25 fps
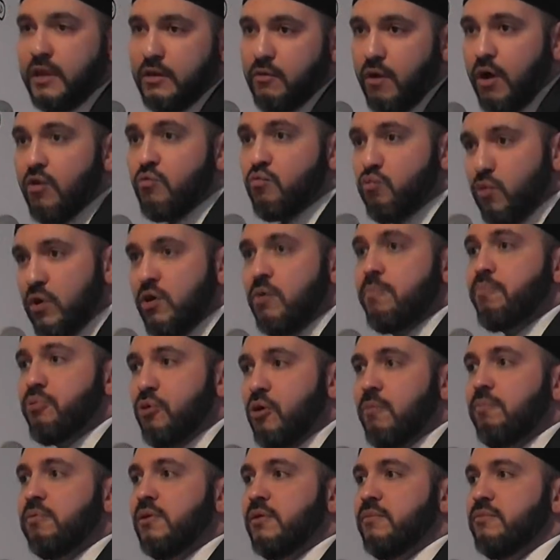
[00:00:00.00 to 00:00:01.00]
there are real
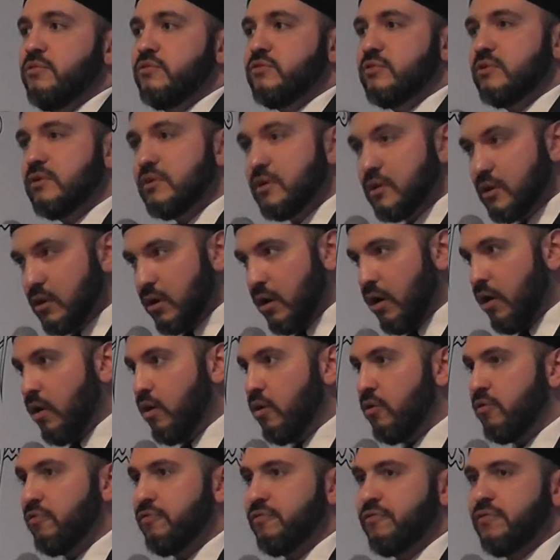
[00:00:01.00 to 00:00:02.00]
problems
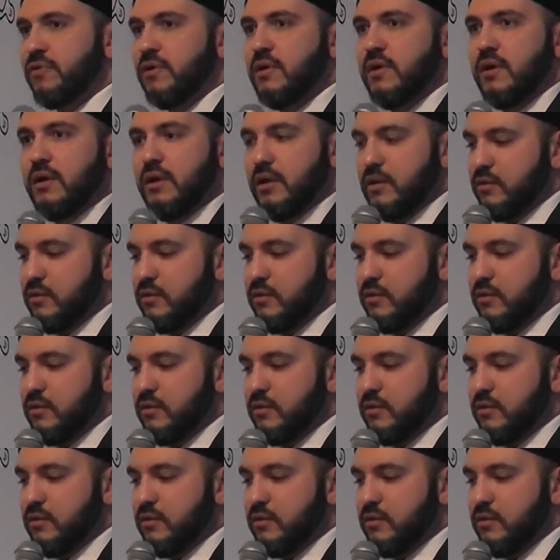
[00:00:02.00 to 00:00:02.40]
of